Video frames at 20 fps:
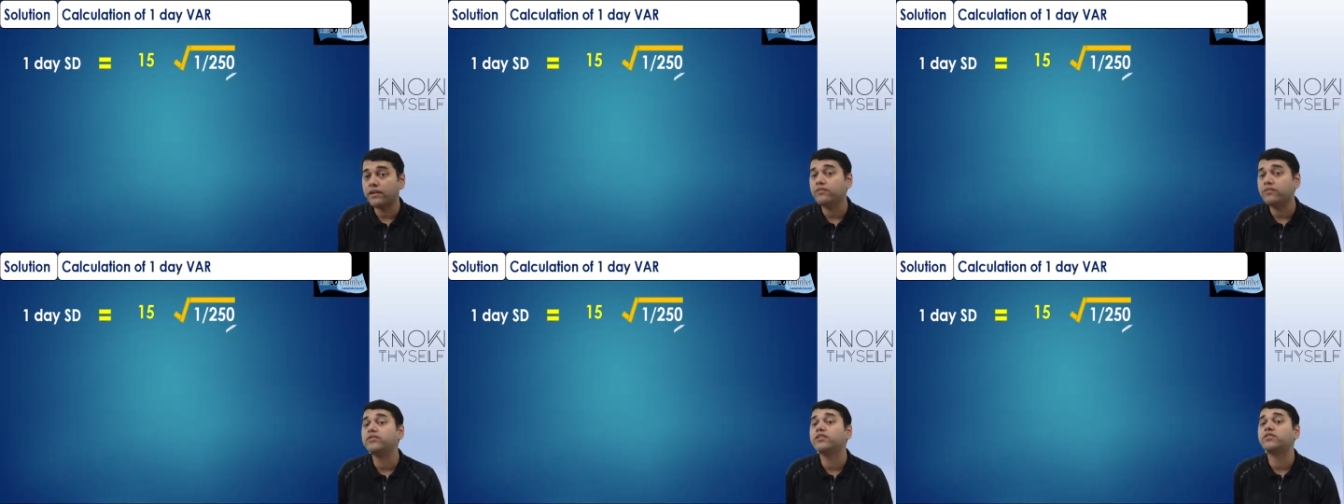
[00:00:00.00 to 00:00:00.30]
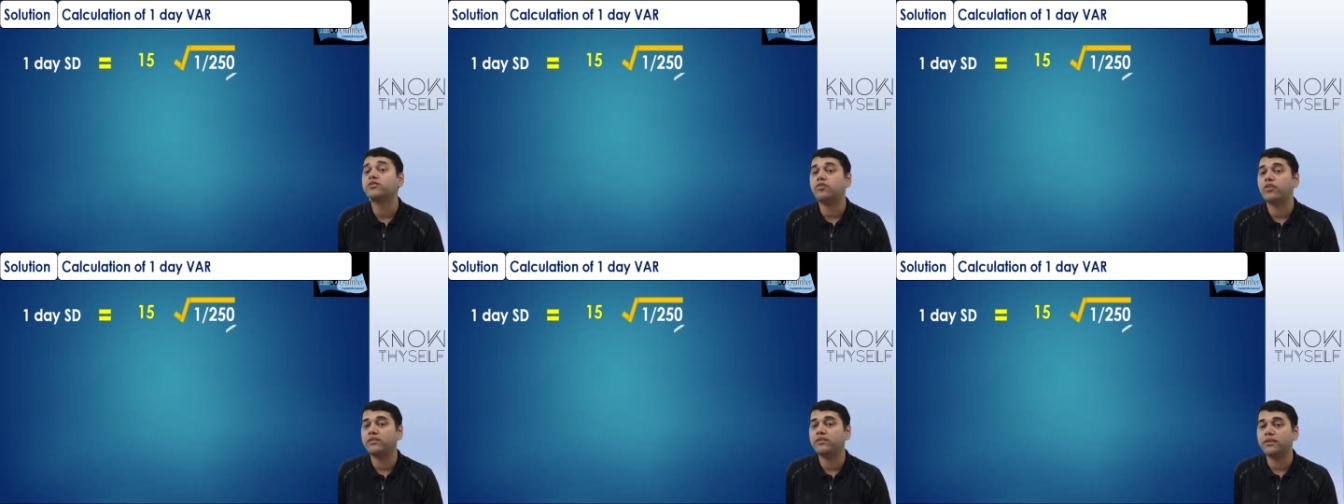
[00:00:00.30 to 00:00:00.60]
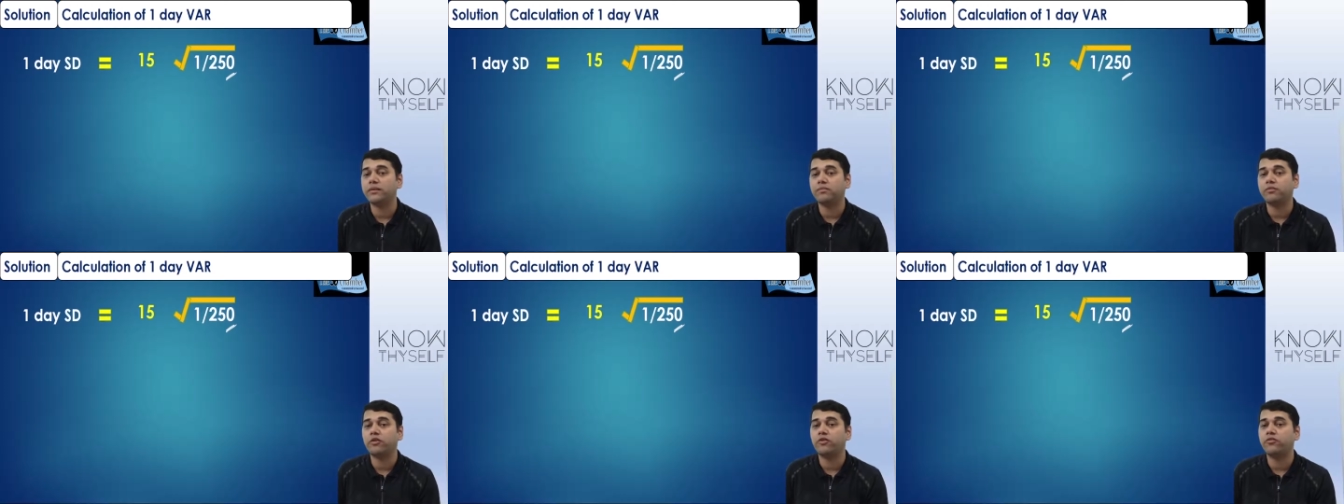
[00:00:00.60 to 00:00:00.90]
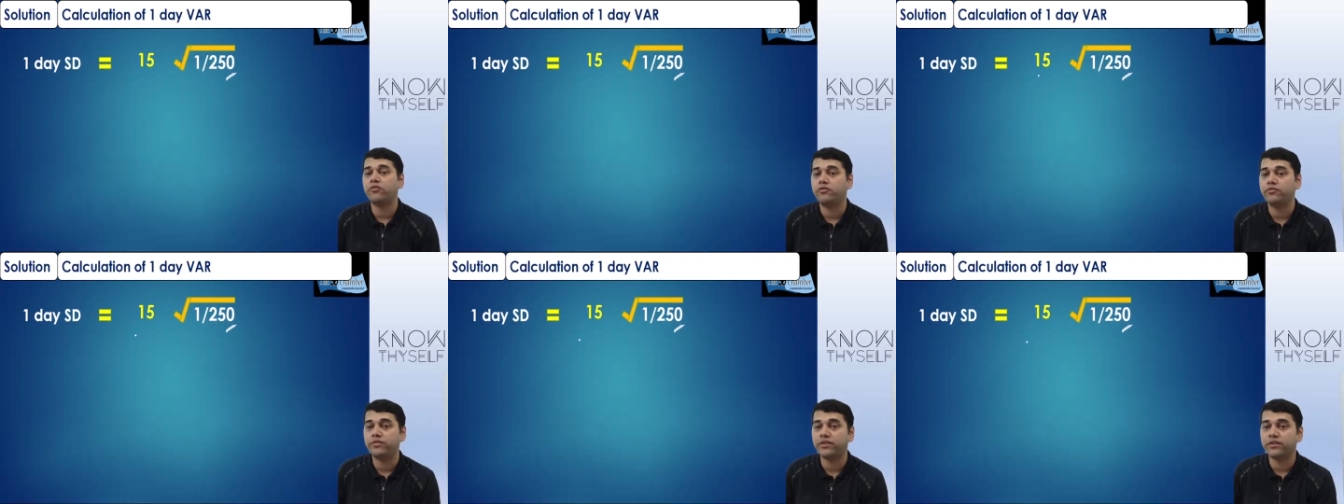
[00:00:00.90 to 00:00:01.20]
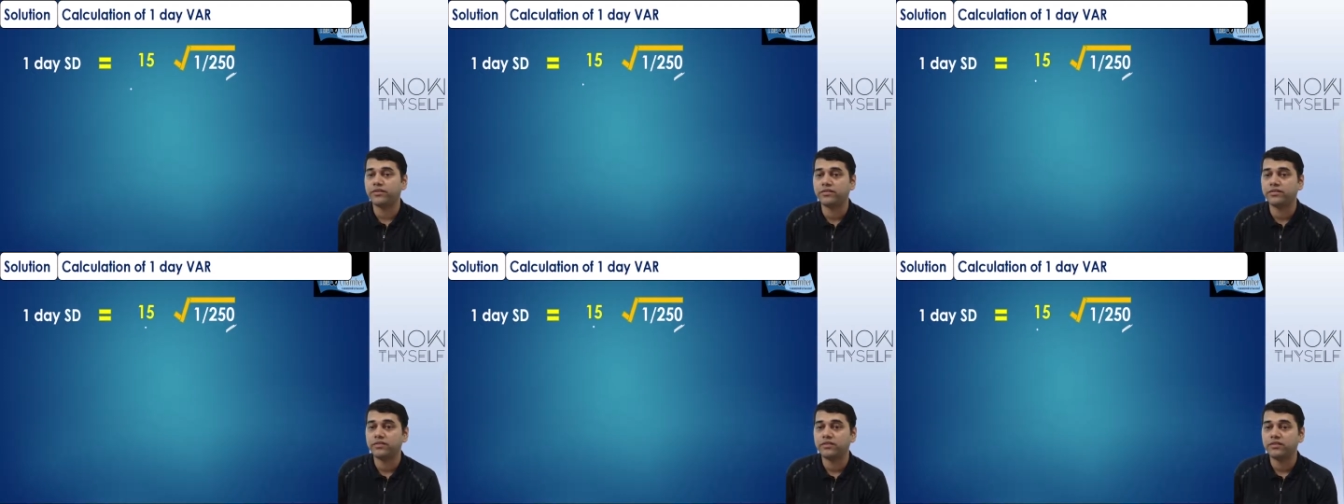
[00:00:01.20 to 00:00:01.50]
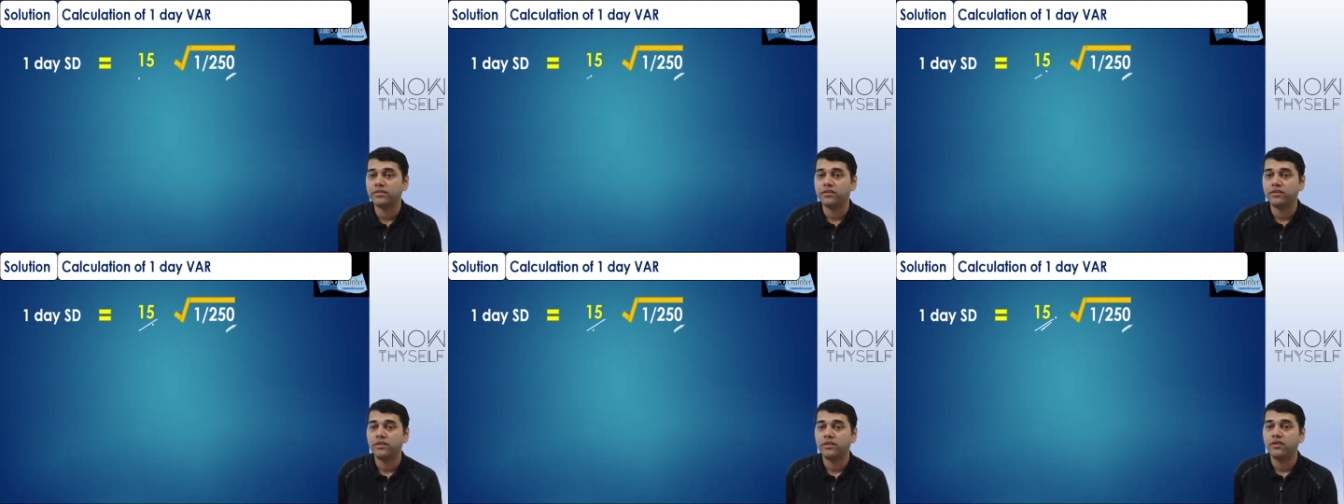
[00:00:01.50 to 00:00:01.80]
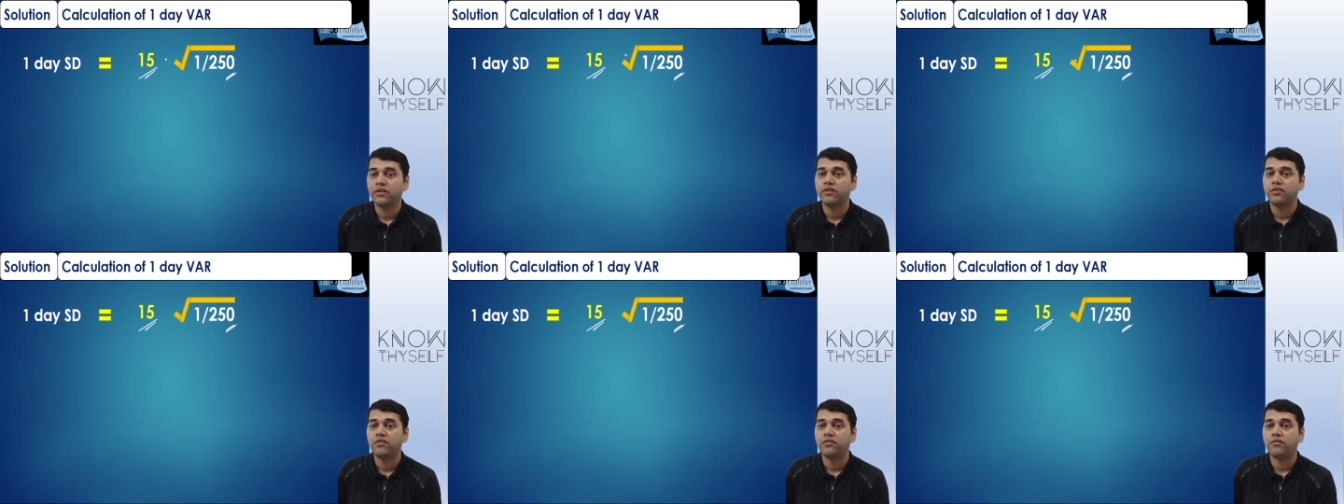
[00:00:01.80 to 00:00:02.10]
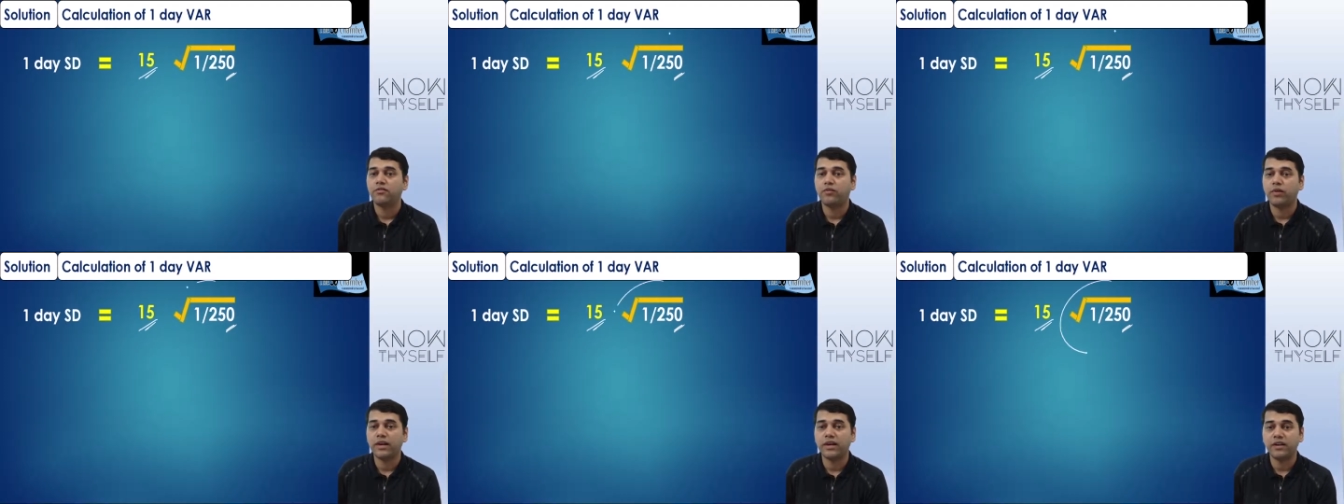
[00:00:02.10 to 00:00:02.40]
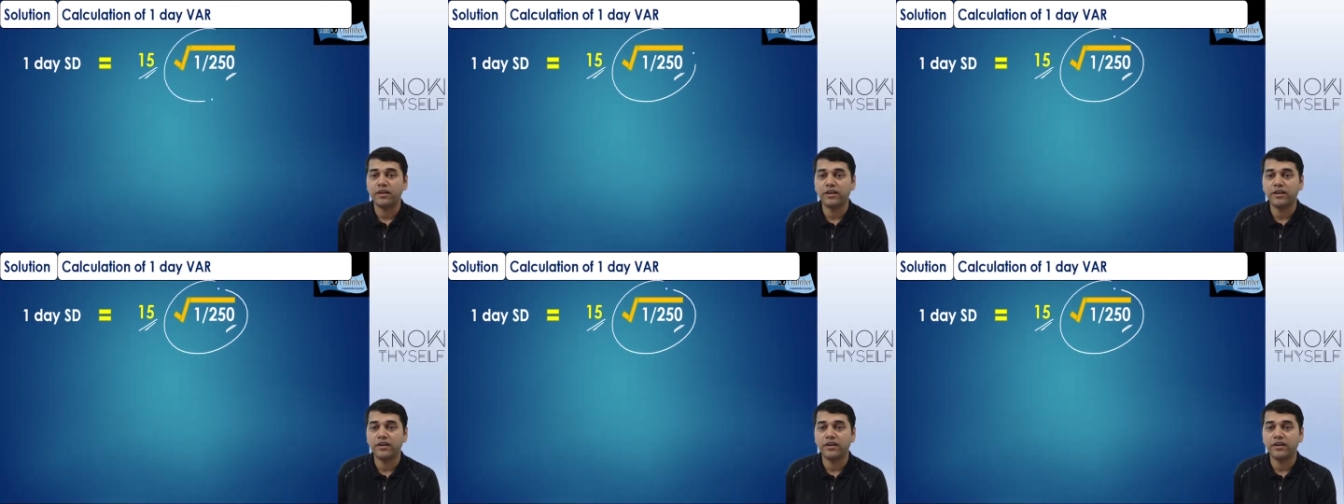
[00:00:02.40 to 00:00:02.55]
This concept of this 1,